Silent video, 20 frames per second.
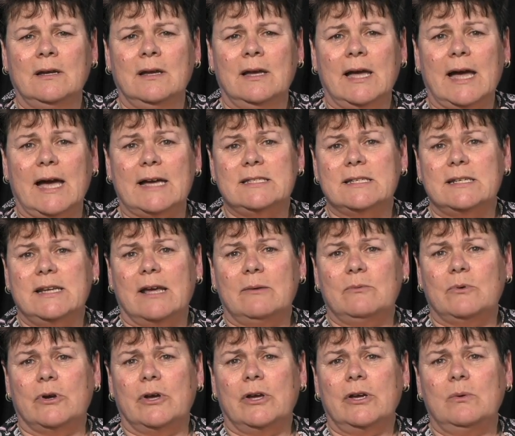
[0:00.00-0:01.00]
As a
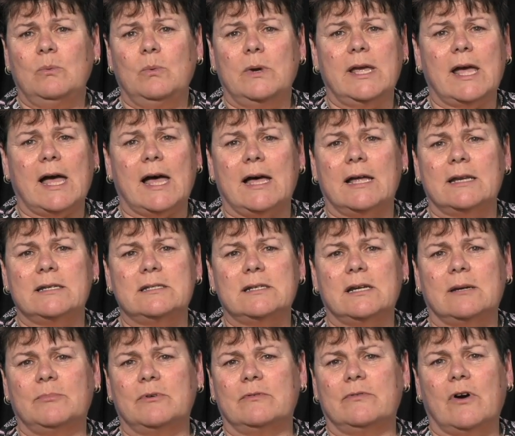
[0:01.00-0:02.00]
network, we aren't
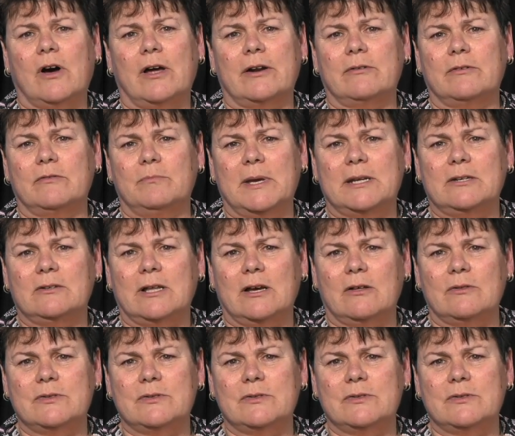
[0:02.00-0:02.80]
a provider of mental health